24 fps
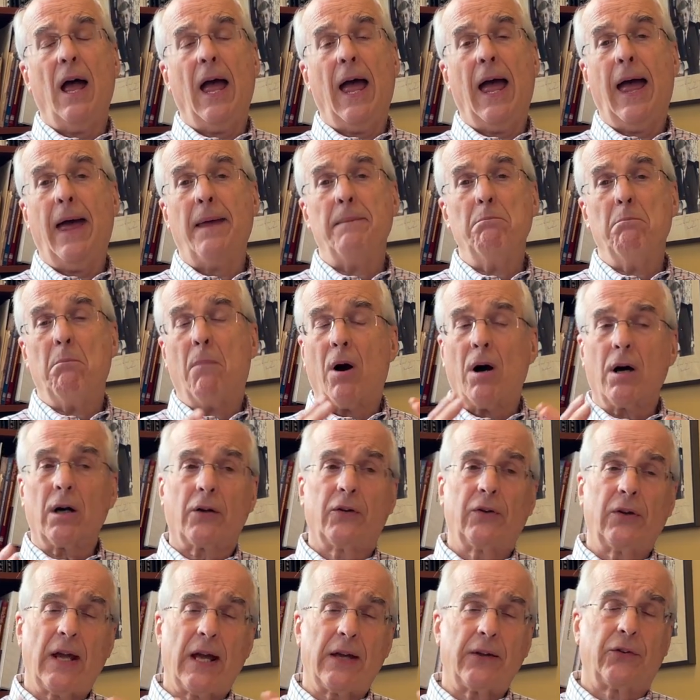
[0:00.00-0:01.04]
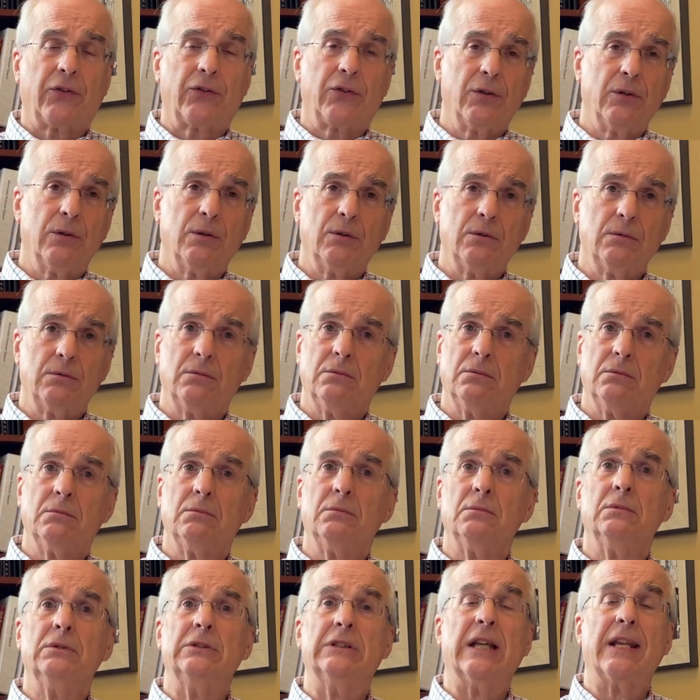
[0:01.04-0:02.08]
And Marx has to
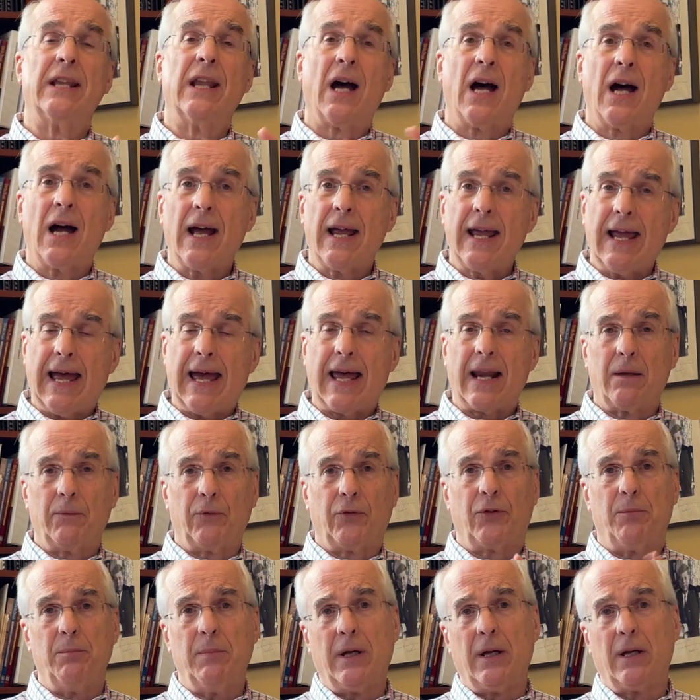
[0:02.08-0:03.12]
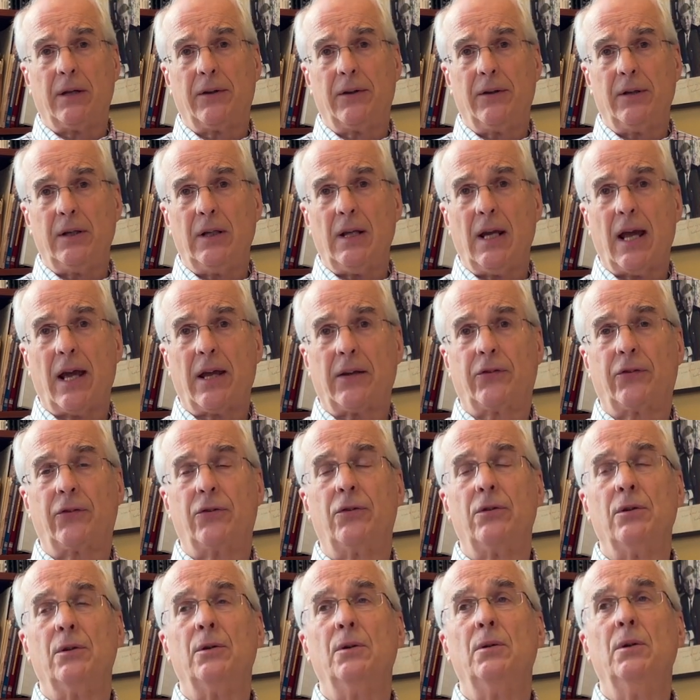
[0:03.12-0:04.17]
deny Adam Smith. He has
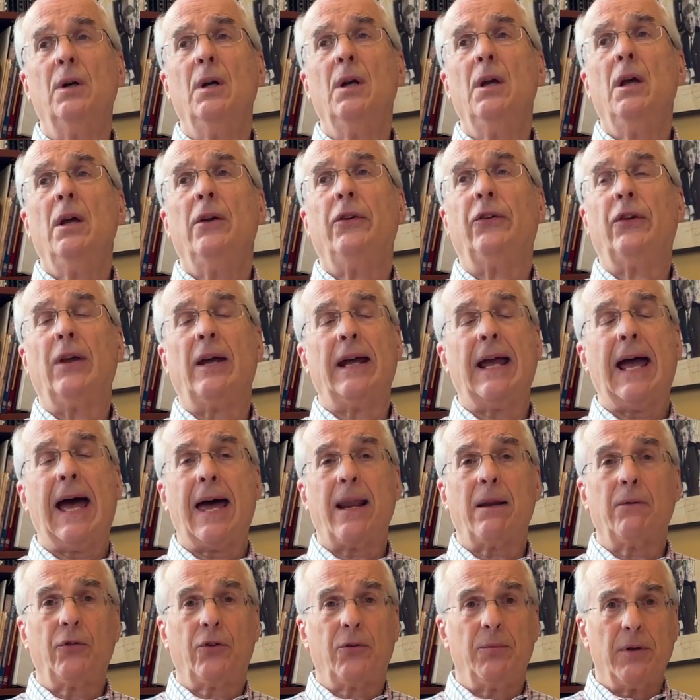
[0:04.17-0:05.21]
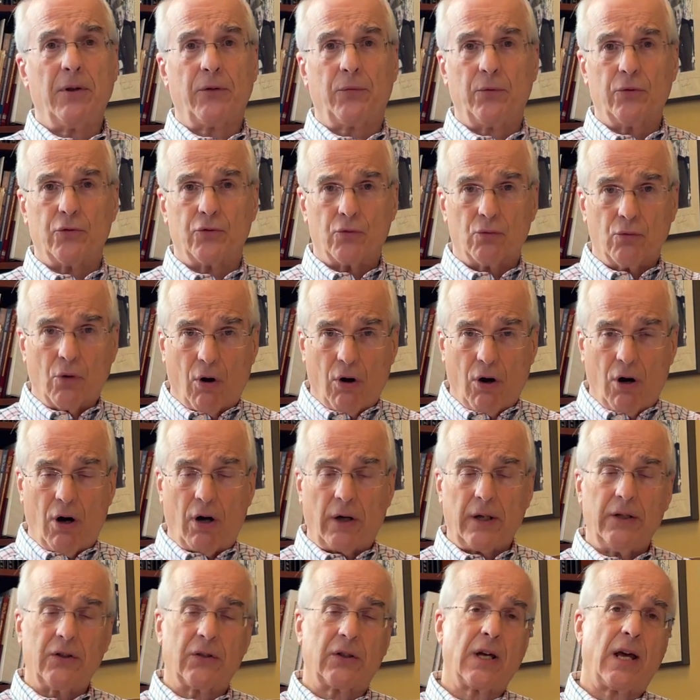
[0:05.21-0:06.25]
to say Adam Smith was wrong.
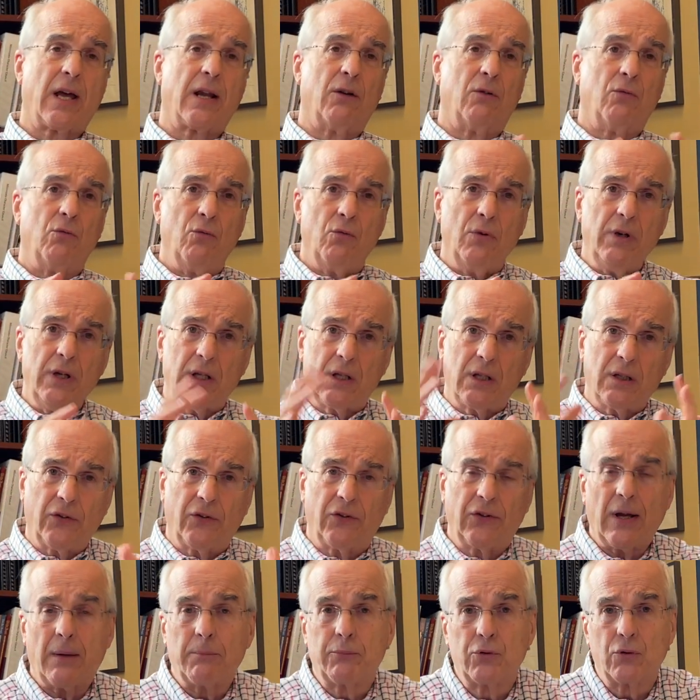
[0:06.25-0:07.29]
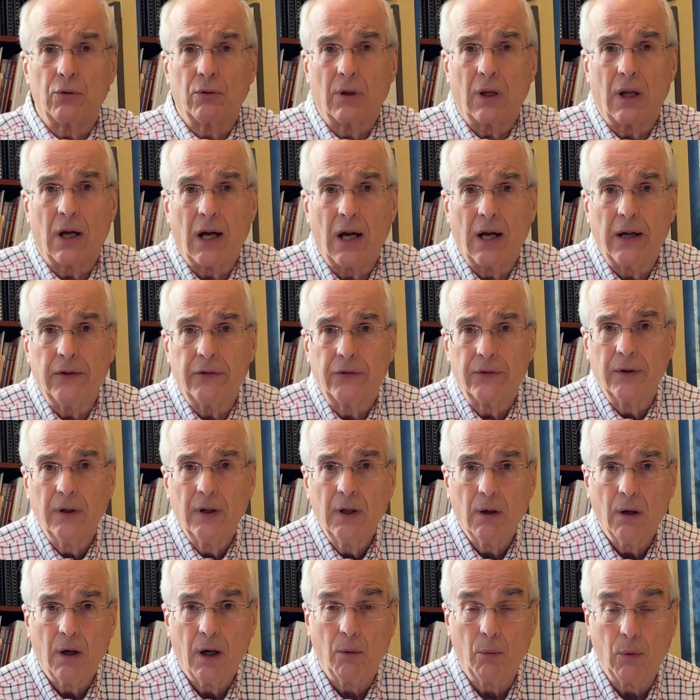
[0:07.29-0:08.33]
He's got to reconceptualize
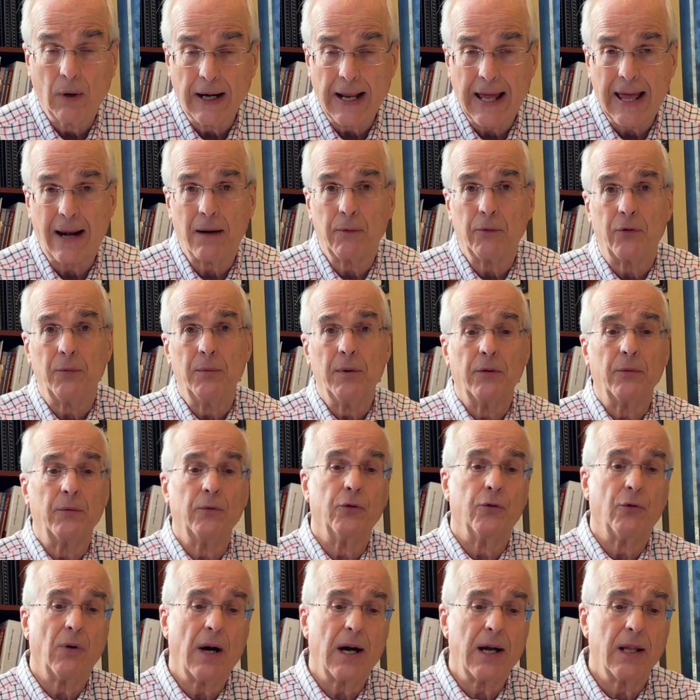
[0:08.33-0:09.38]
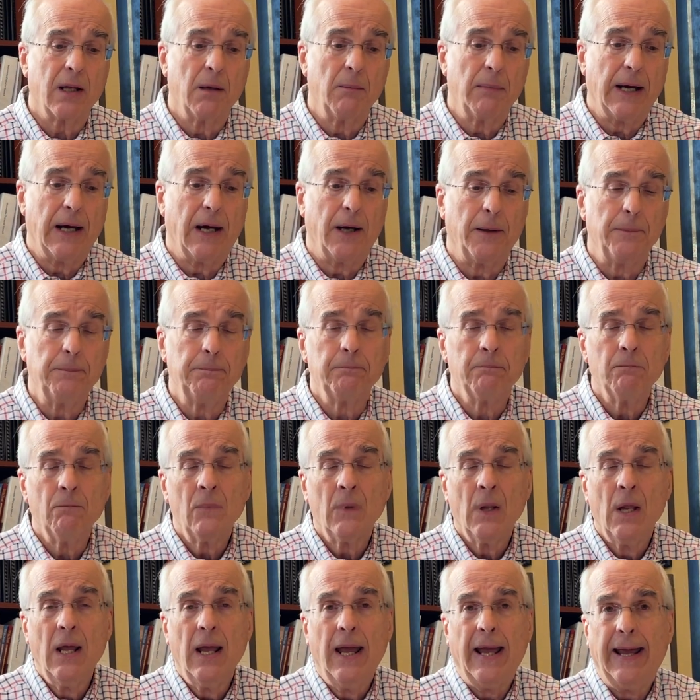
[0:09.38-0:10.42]
what Adam Smith was writing about.
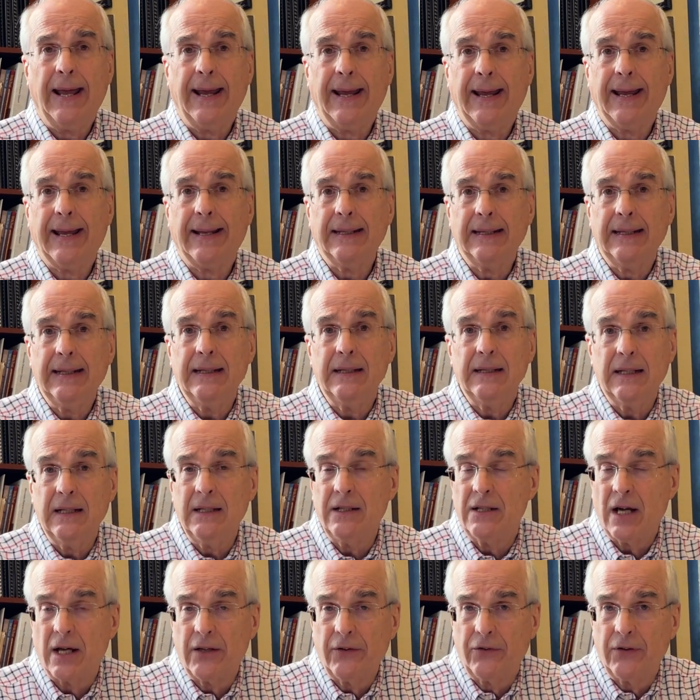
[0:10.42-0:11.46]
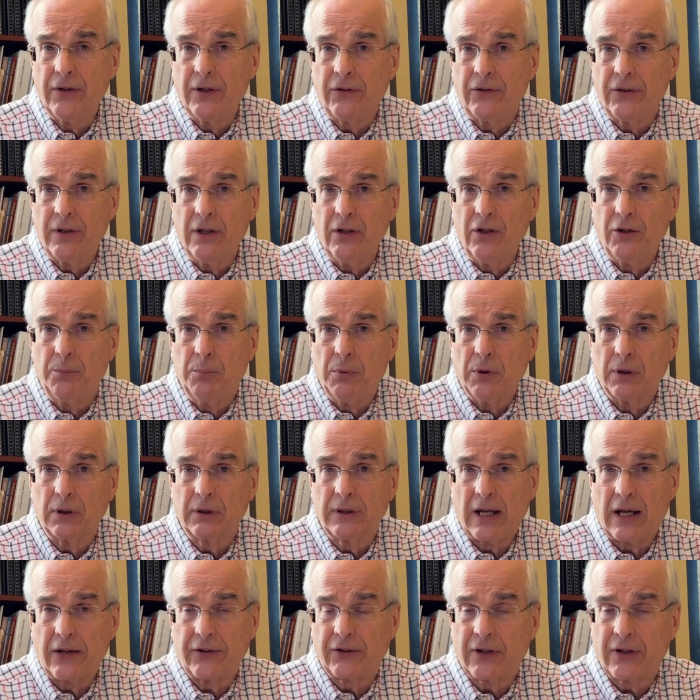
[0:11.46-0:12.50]
And he does this in his book Das